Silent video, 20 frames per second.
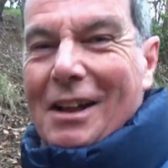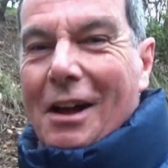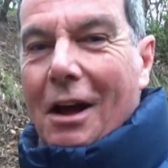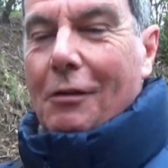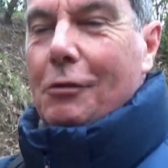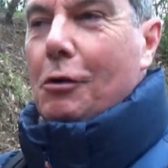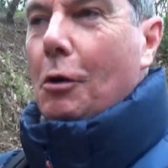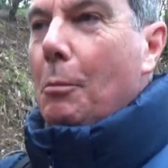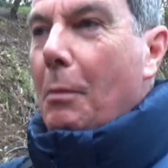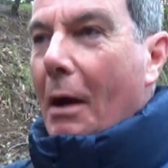
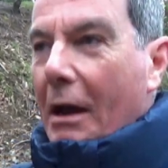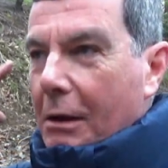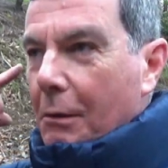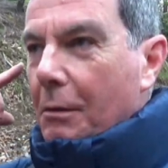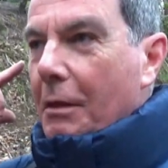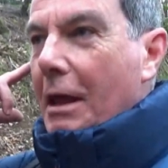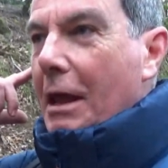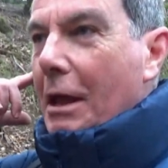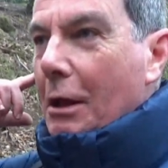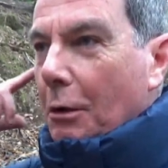I've gone back up
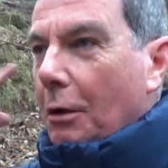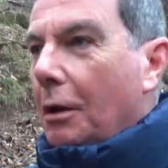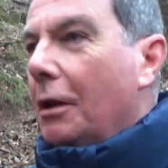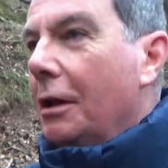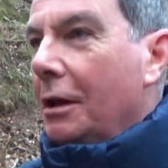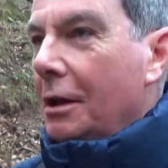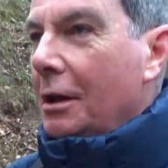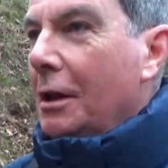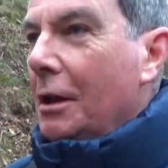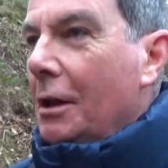the hill
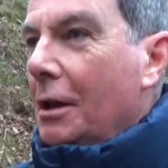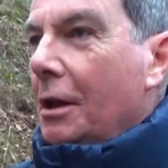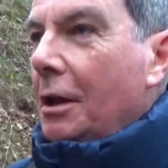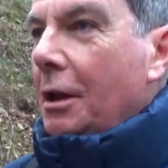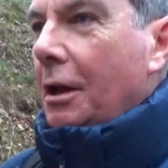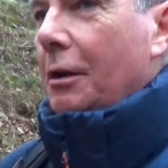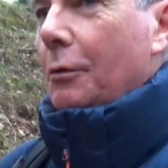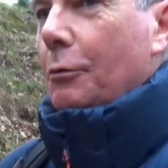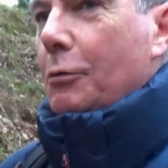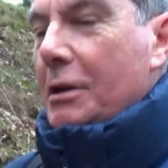
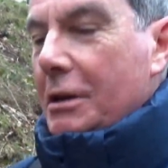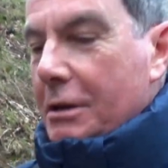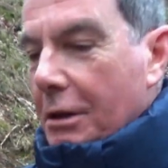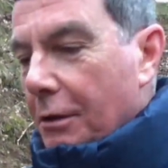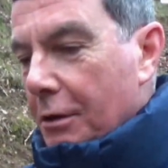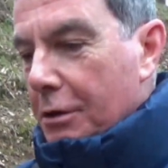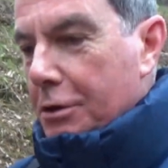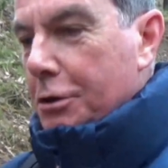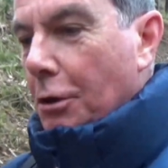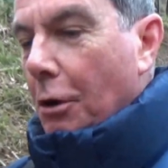and
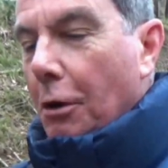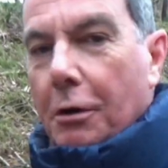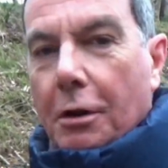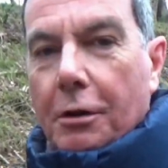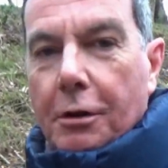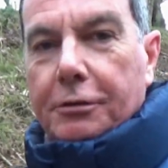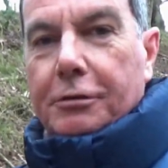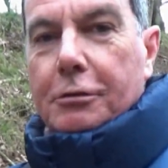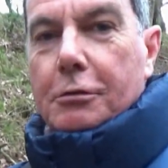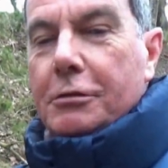redone this shot
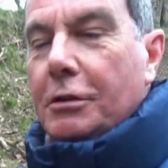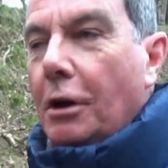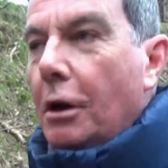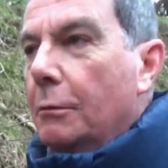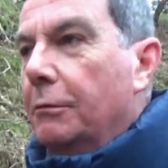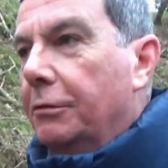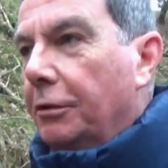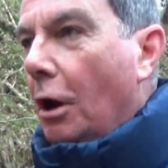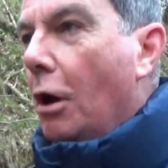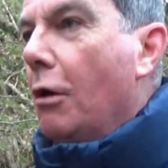another 2
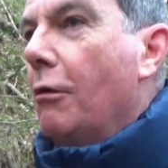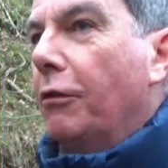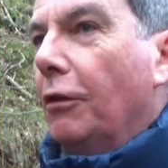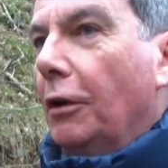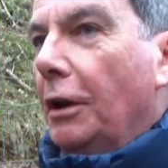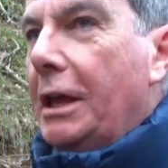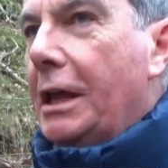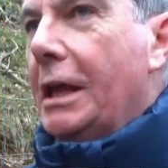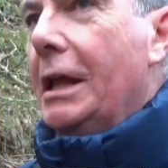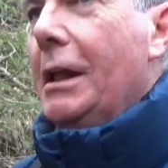times, so
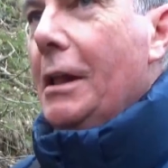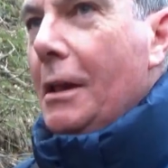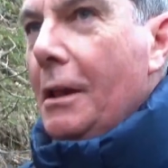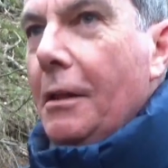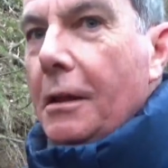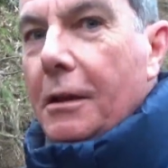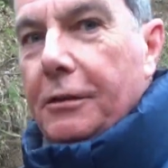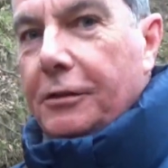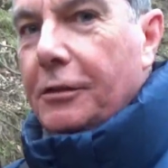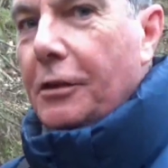hopefully
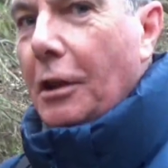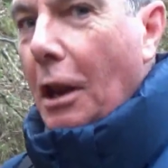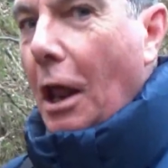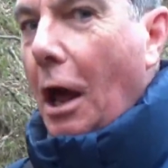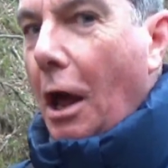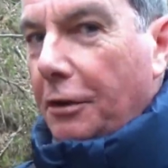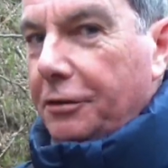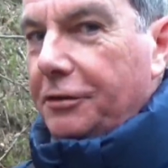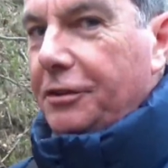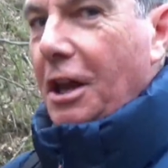this is the
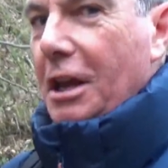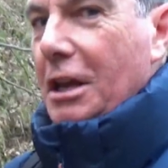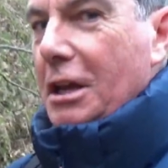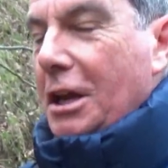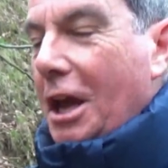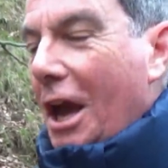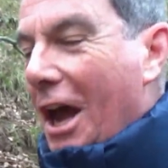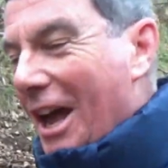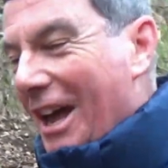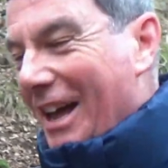last take.
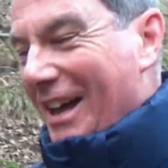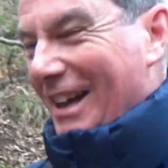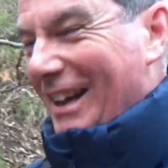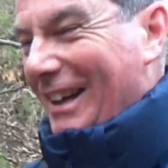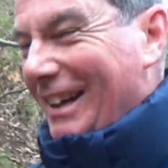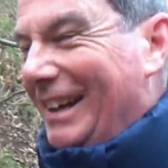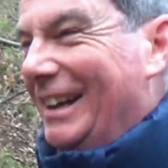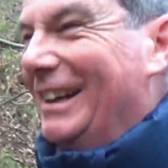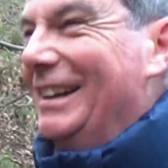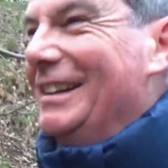
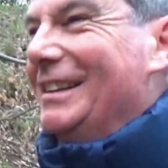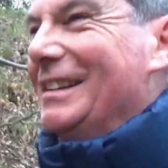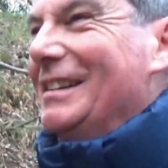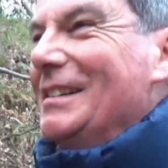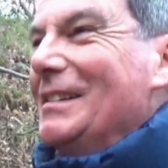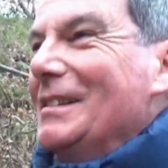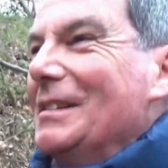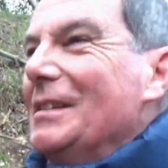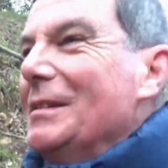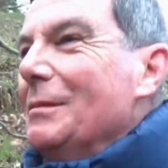
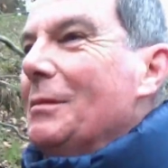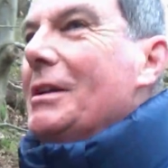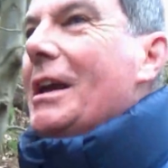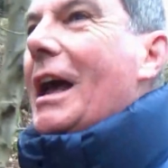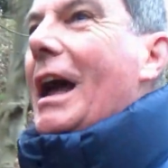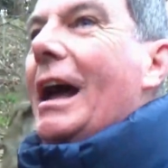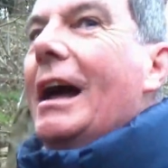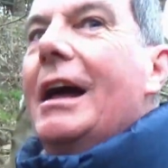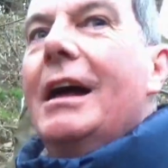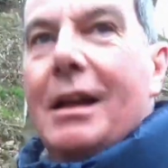But
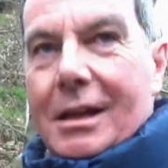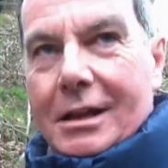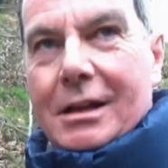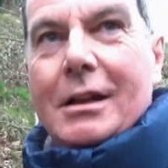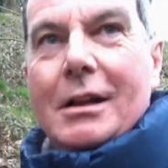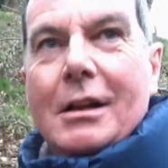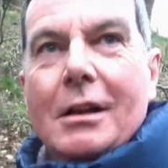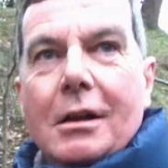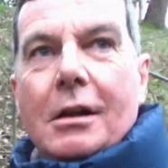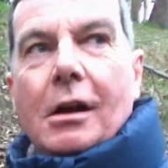yeah,
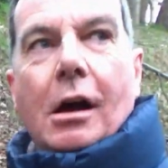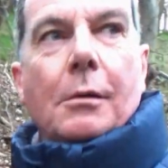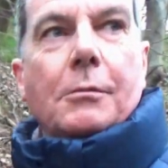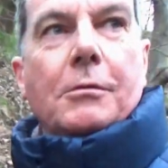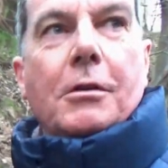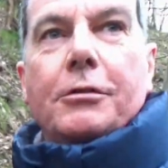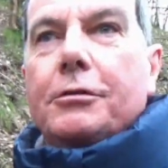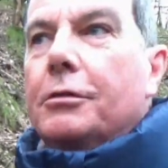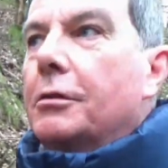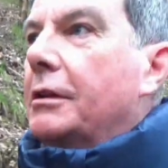I'm
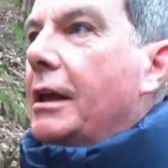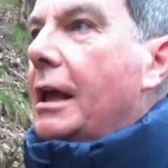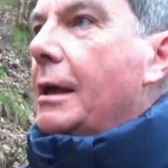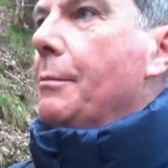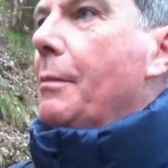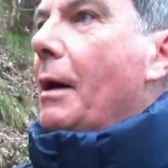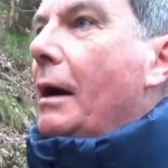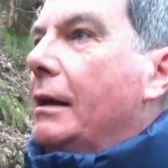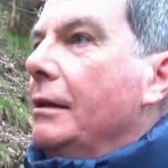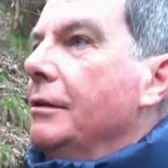just sort of
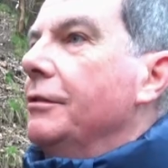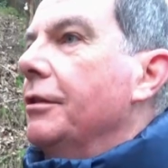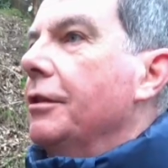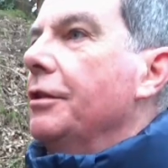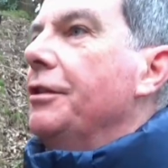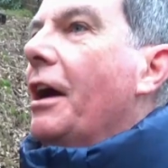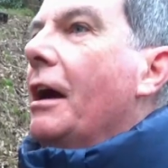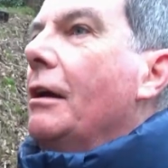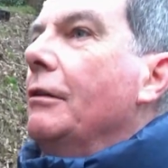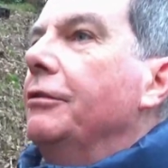getting back into the
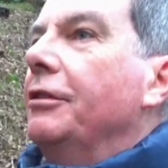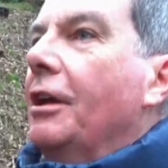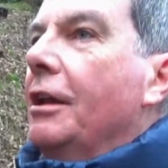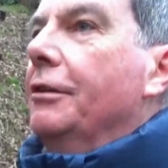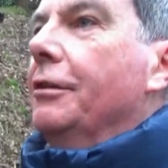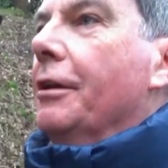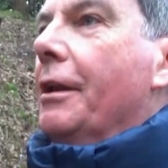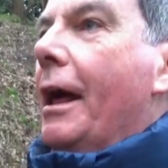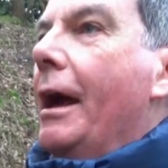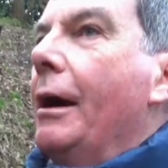town
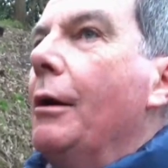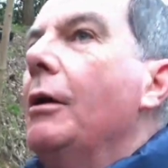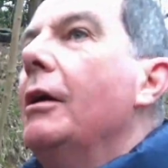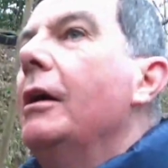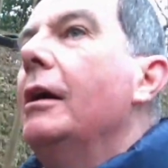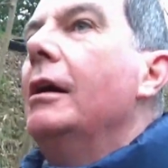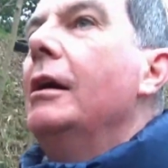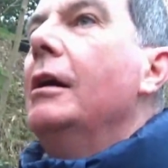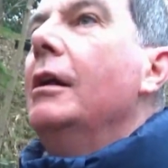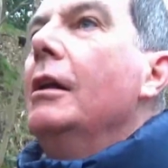centre now,
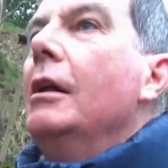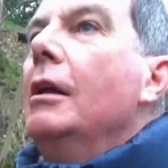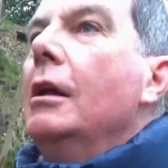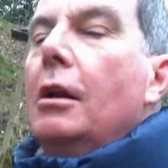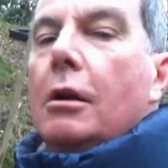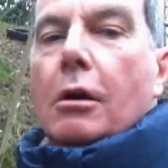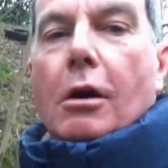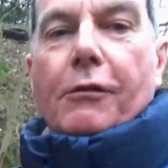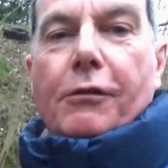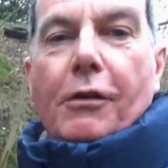
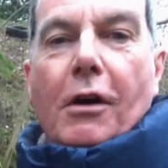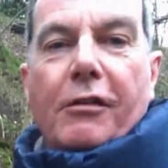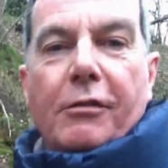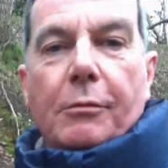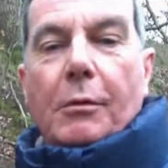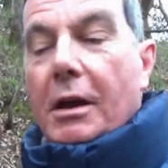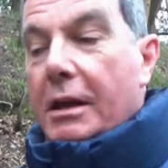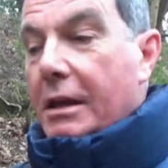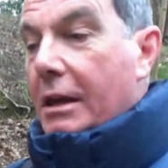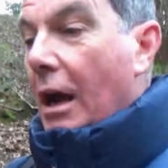not far
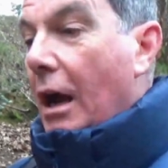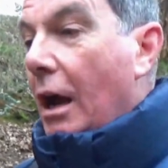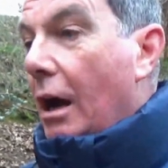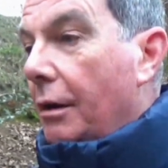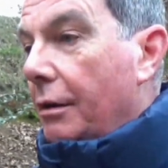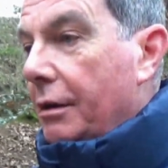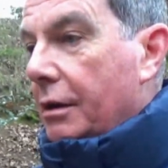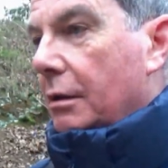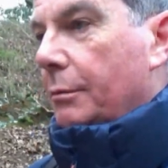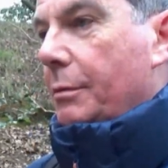from my
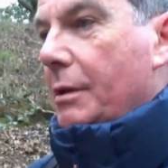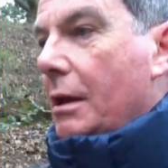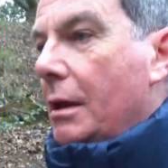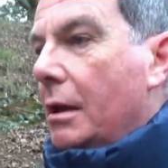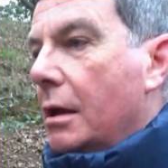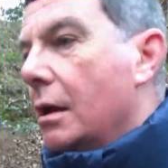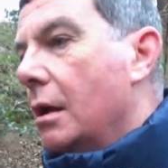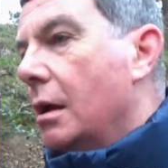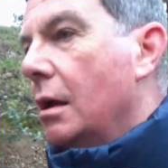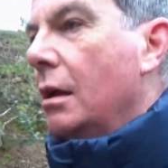car, and it'll be
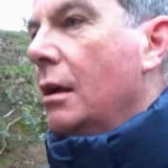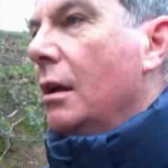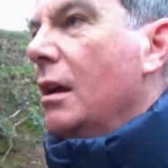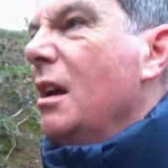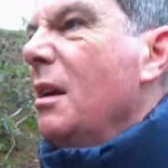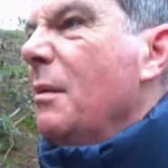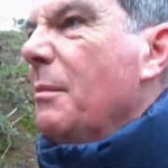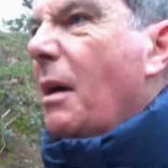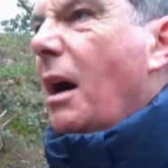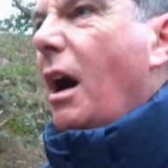
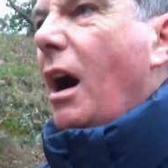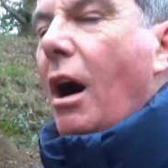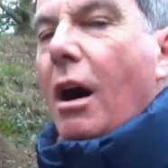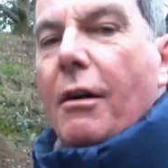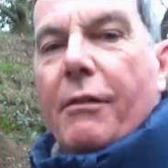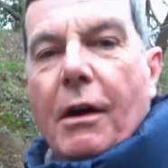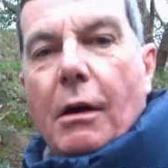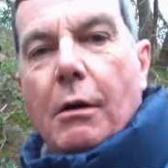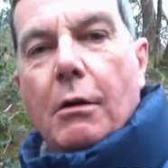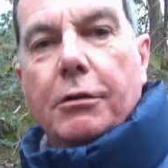about a
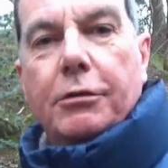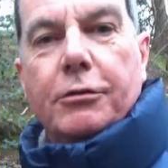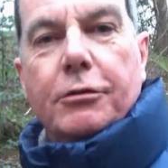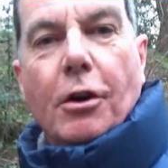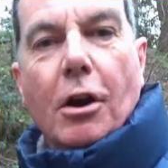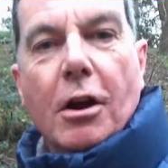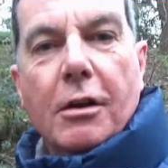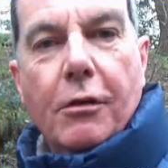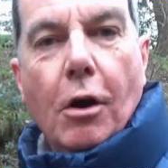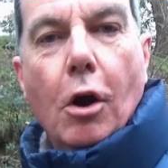half hour's
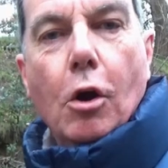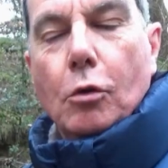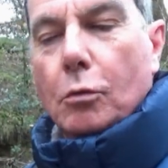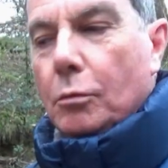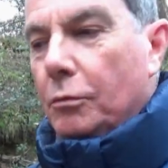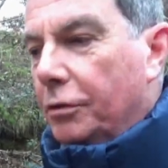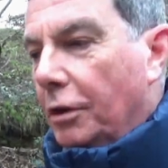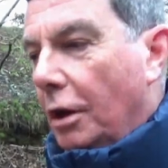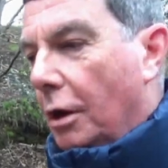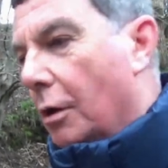drive home.
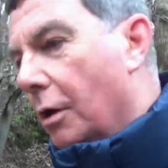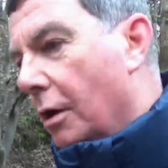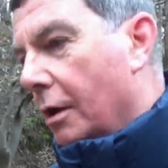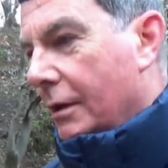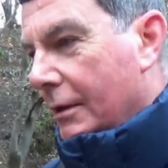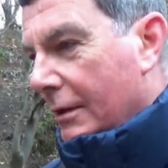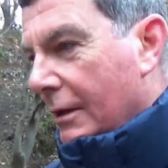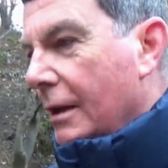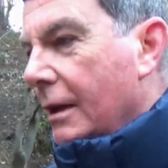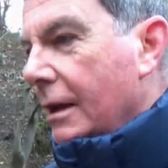So
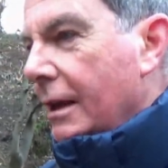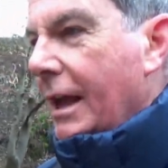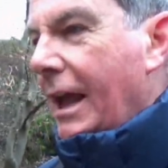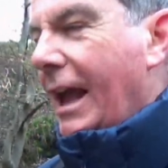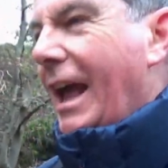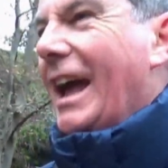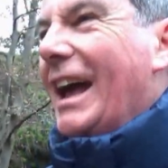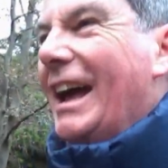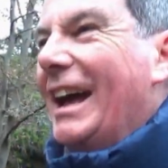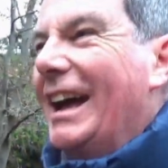yeah,